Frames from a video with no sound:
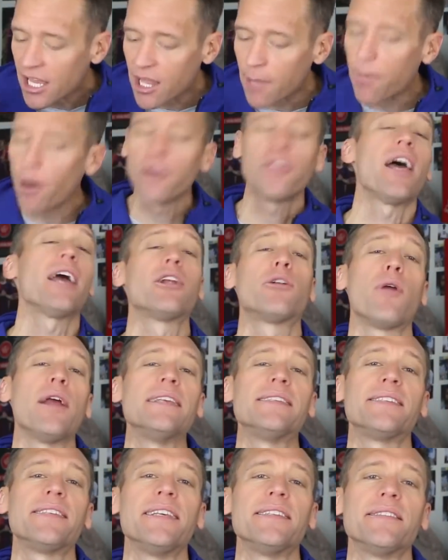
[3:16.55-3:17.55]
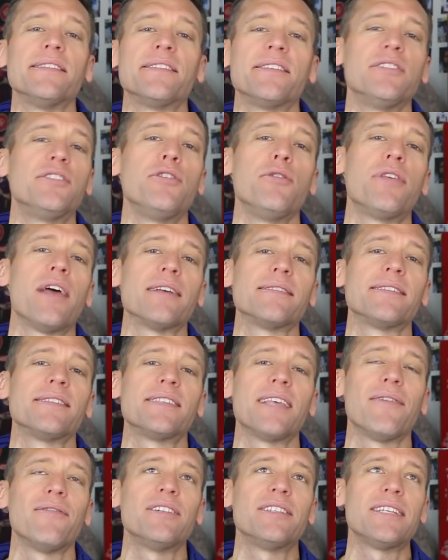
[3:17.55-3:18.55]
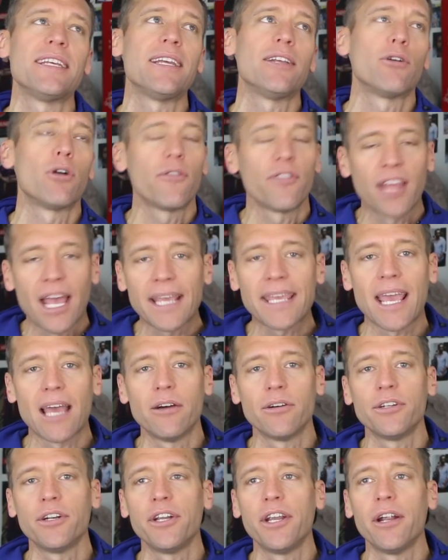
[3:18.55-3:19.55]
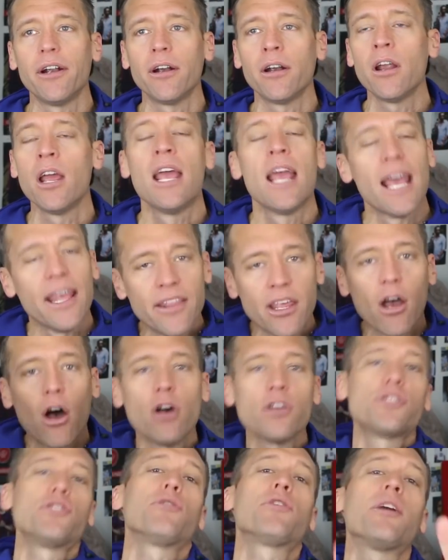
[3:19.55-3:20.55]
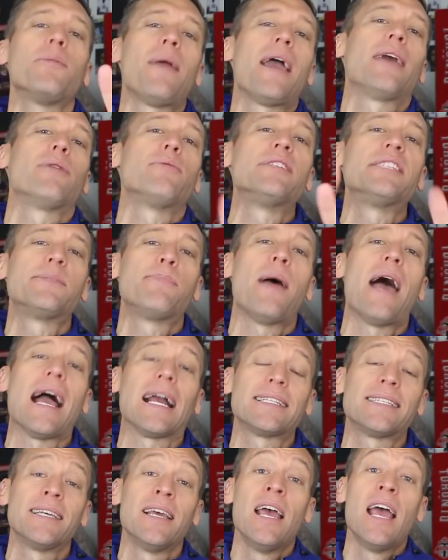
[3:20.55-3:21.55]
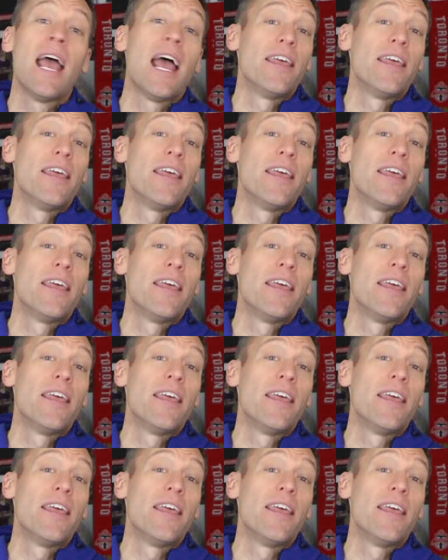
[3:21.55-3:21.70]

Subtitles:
They both had great seasons in 2017 or over that calendar year, and they also command respect.